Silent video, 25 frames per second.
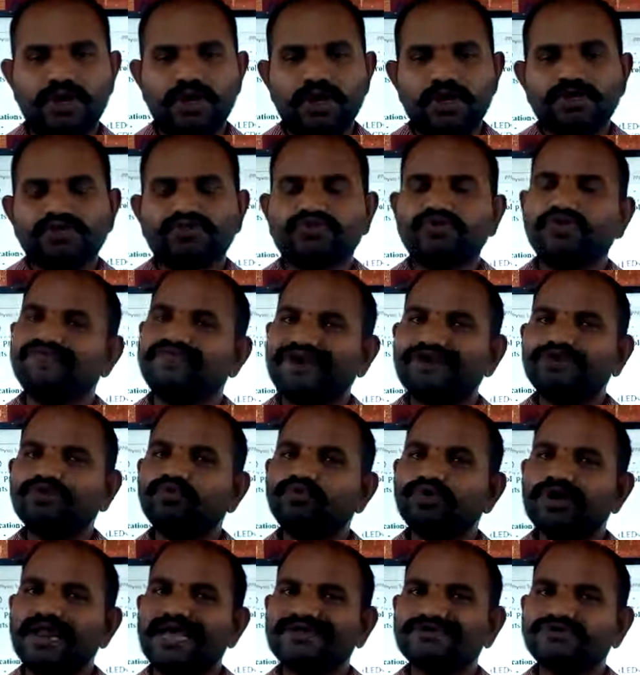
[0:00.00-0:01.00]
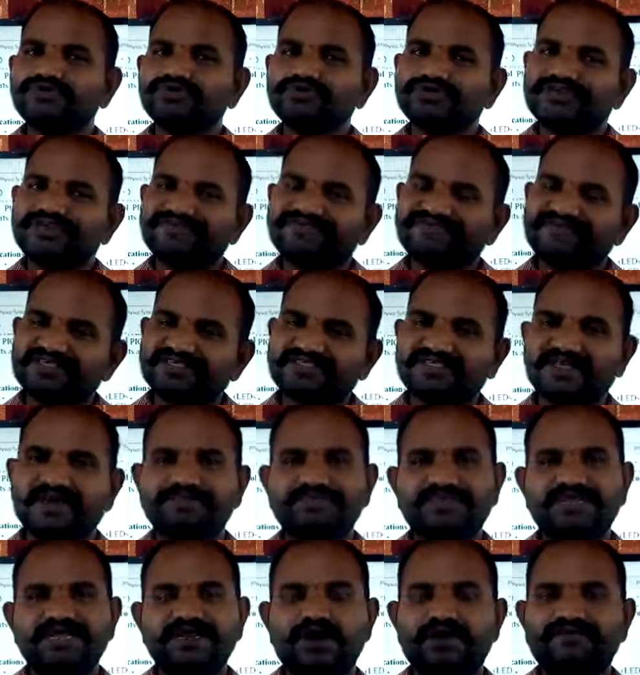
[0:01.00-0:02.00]
So when you would like to interface
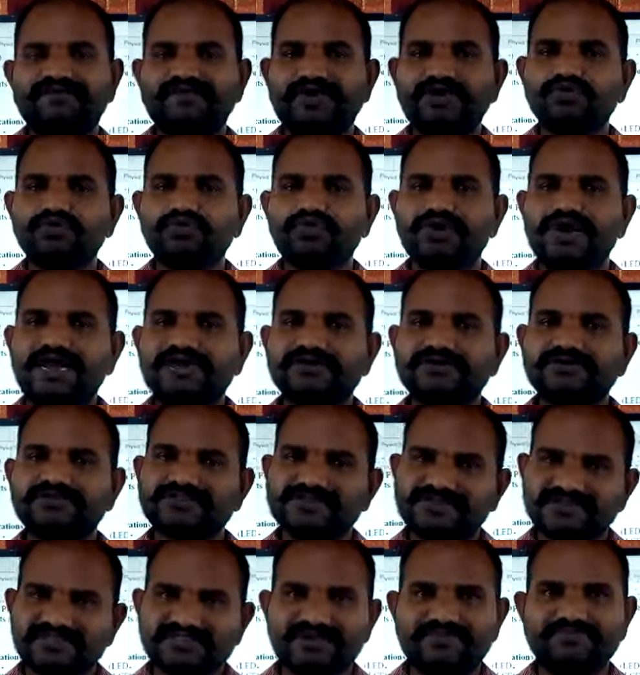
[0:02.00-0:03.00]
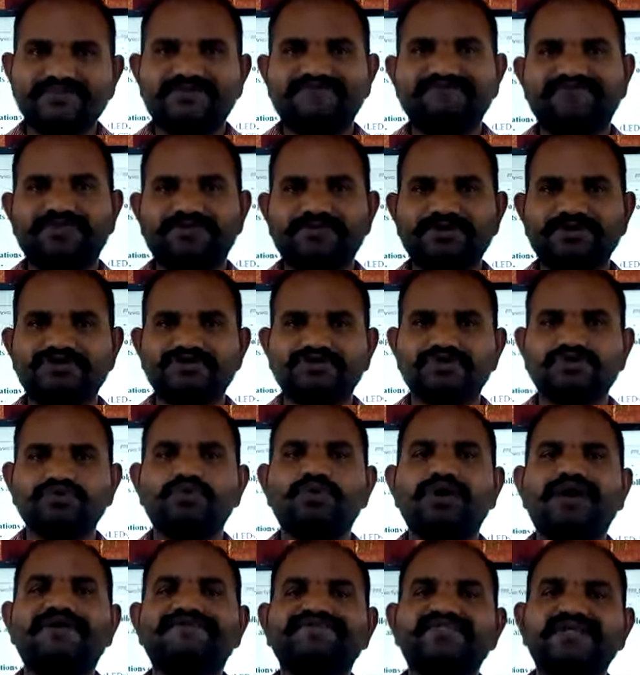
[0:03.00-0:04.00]
something, or when you would like to send some information to
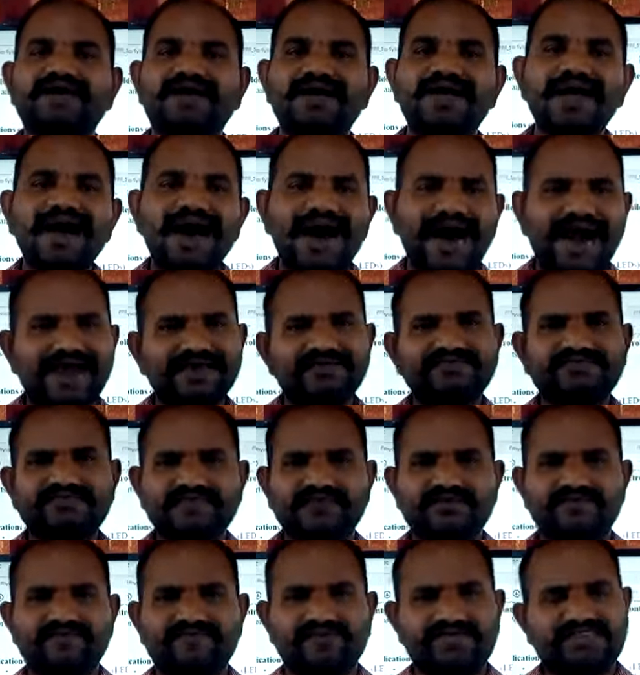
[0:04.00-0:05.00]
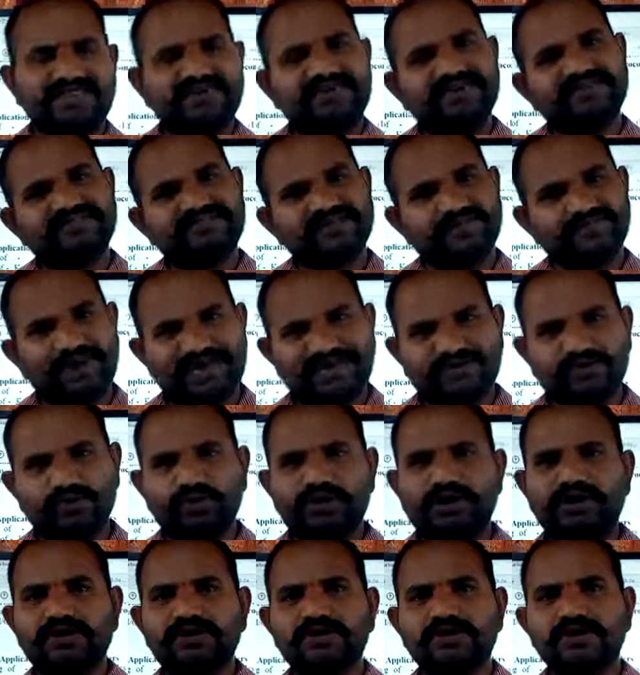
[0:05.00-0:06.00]
one of the IC, whether it is a
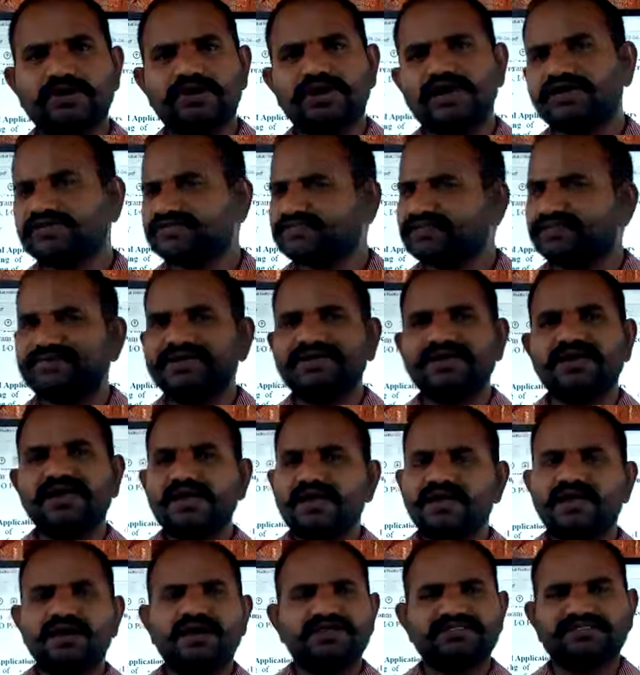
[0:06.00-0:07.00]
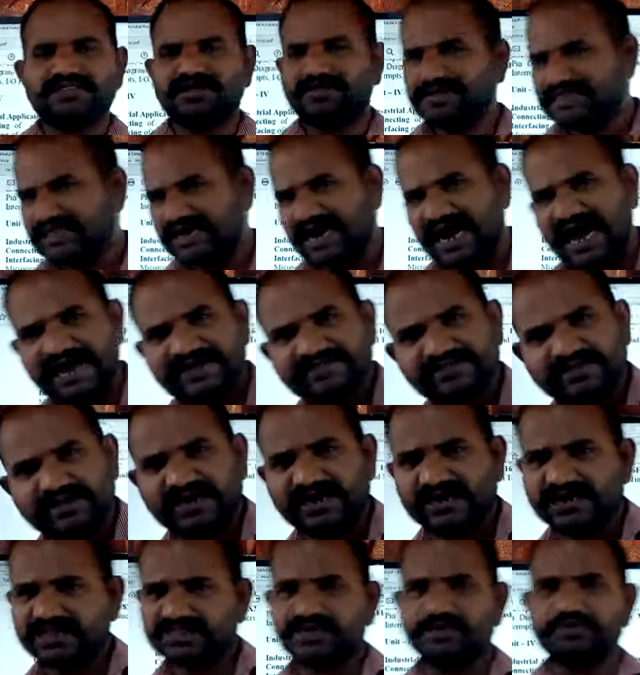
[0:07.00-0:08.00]
microcontroller or some other IC,
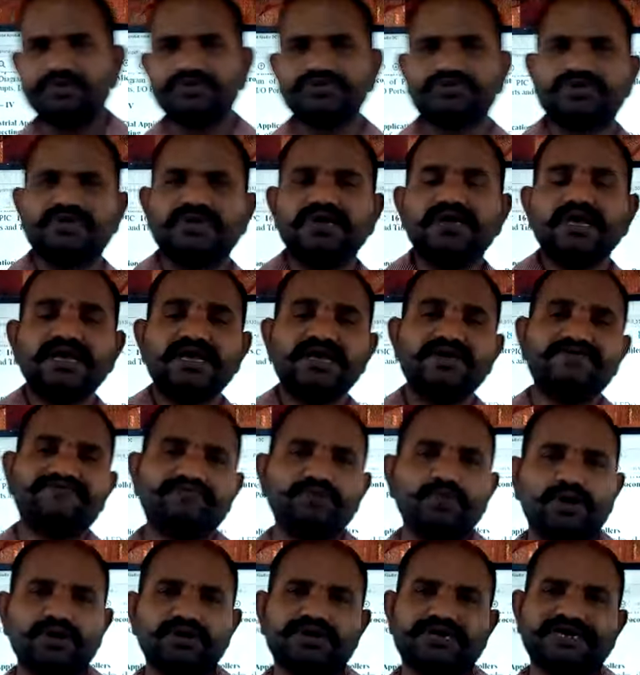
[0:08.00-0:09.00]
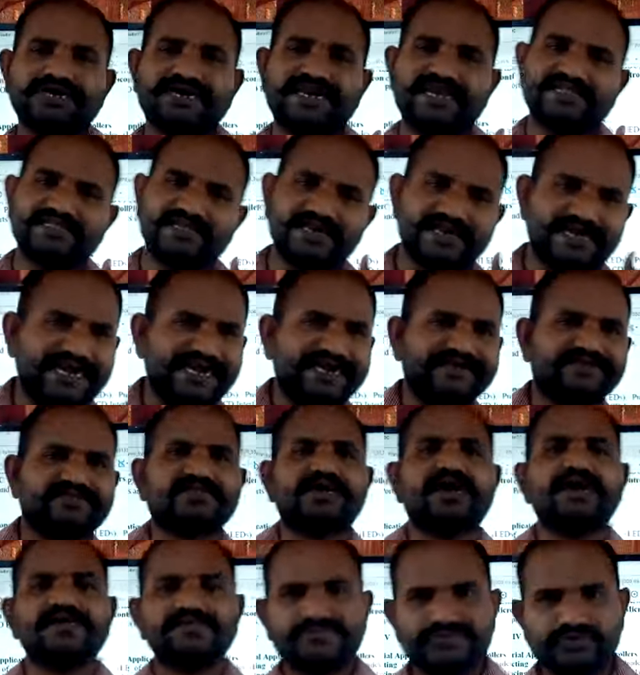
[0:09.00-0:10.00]
let us suppose if you want, you can take the gates
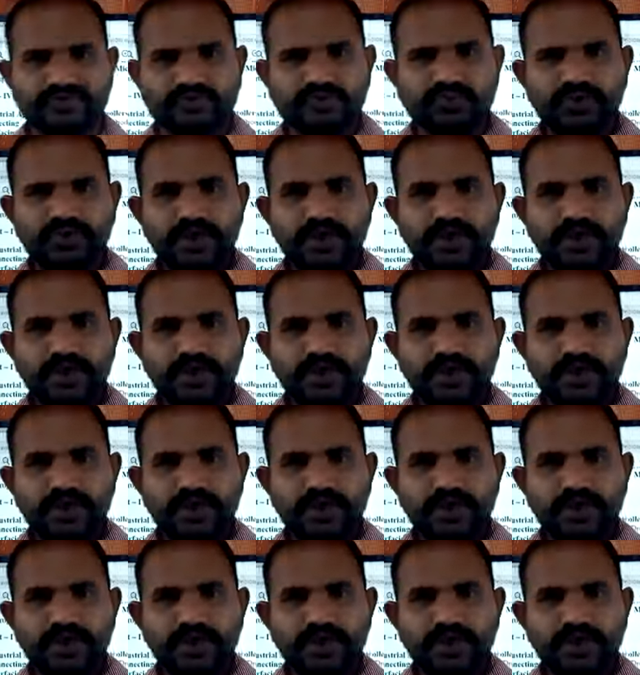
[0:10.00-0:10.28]
also.